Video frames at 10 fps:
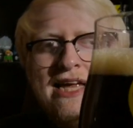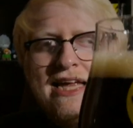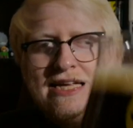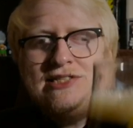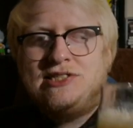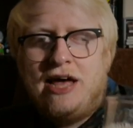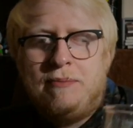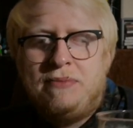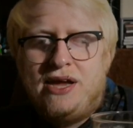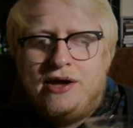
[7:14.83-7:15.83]
is that
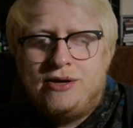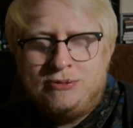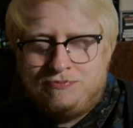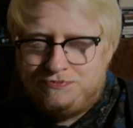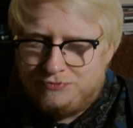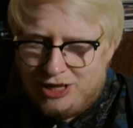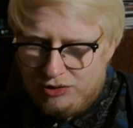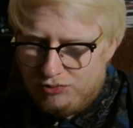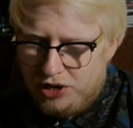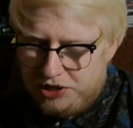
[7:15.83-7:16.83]
beer?
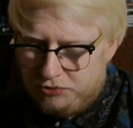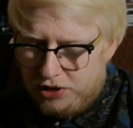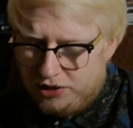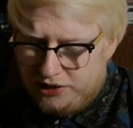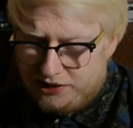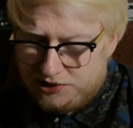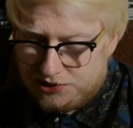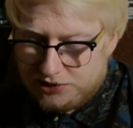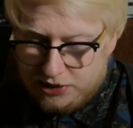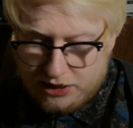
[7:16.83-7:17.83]
It really, really
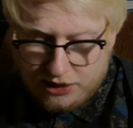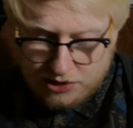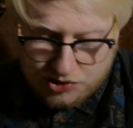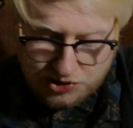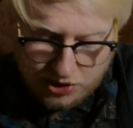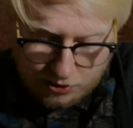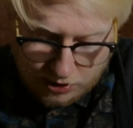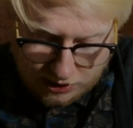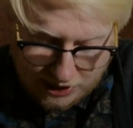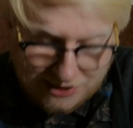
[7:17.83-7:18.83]
is. So
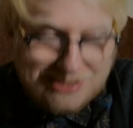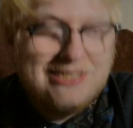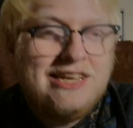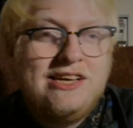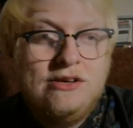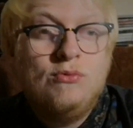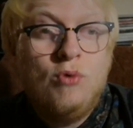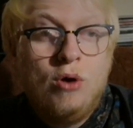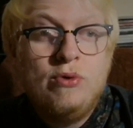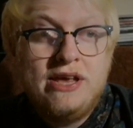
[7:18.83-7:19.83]
let's see
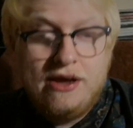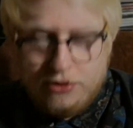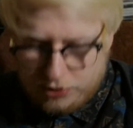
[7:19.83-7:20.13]
what we get on